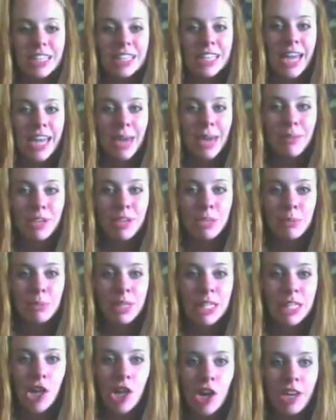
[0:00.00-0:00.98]
today I'm going to
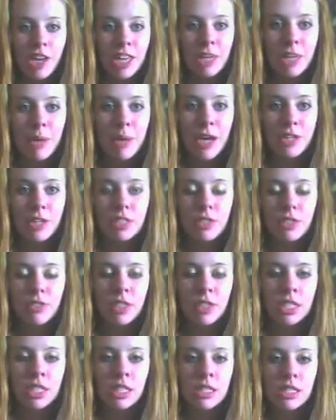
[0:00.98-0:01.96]
be talking about
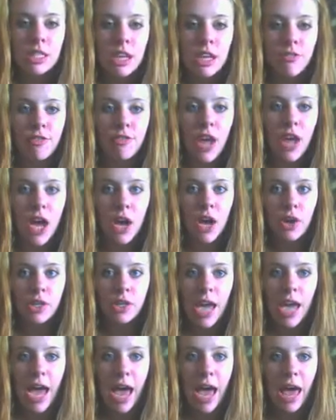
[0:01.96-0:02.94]
different deals that I
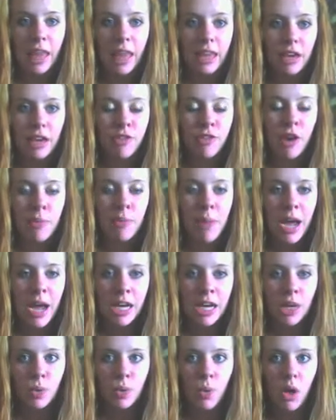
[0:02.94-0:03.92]
found at like Fred
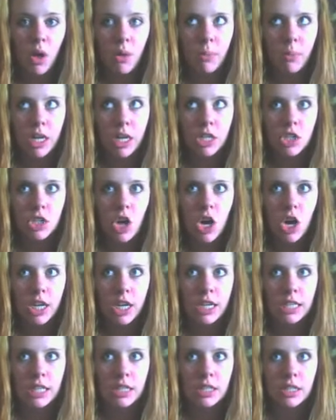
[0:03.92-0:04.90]
Meyer, Walmart,
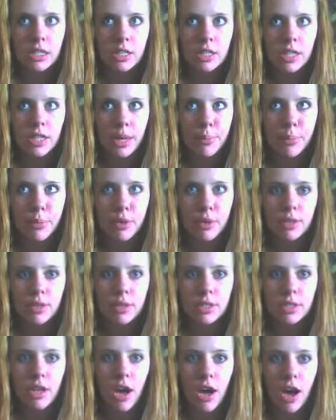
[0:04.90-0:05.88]
Target,
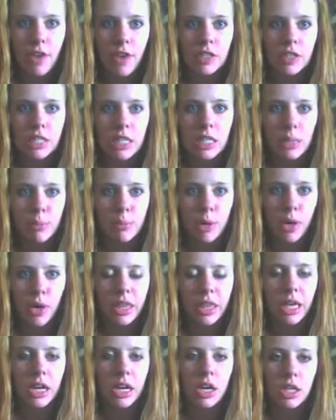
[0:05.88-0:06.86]
Staples, and Office Depot, I
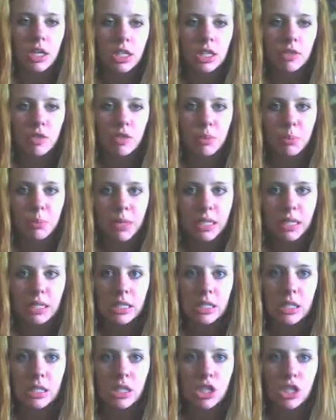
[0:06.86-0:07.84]
think are the different
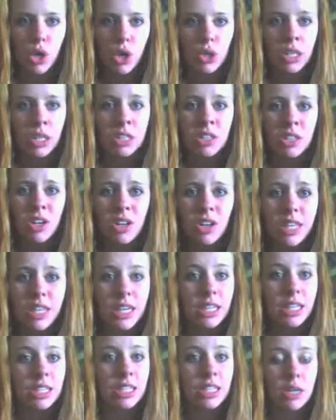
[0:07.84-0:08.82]
places. So these are all
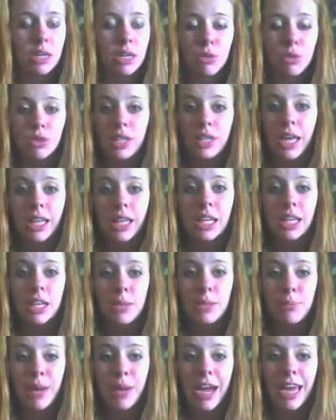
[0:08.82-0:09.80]
things that you're most likely
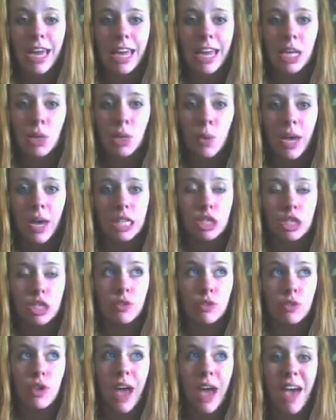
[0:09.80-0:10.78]
going to buy anyway.
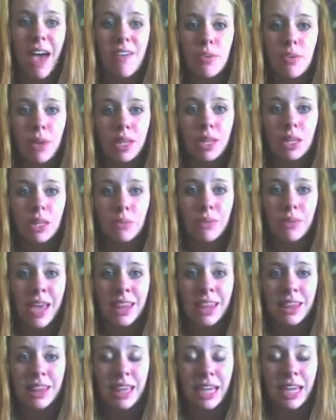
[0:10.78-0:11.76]
So if you haven't bought them
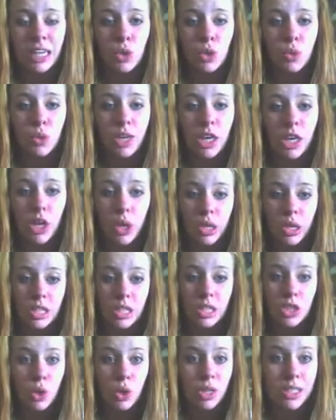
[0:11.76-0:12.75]
yet, then you can go to
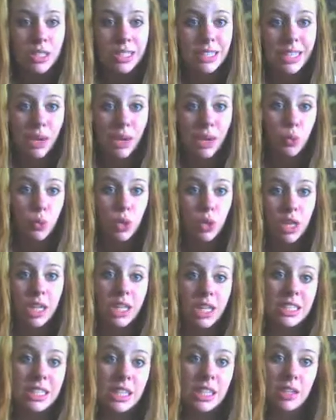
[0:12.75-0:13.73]
these stores and get really
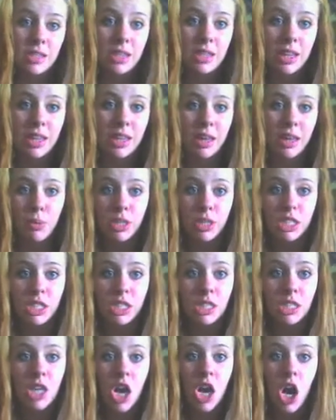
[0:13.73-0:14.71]
good deals on them, which
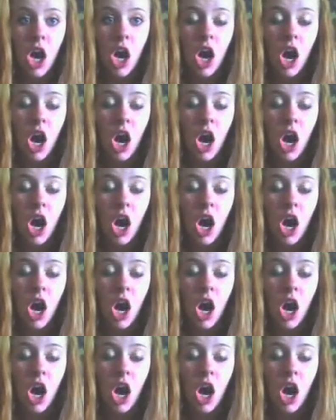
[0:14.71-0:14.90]
is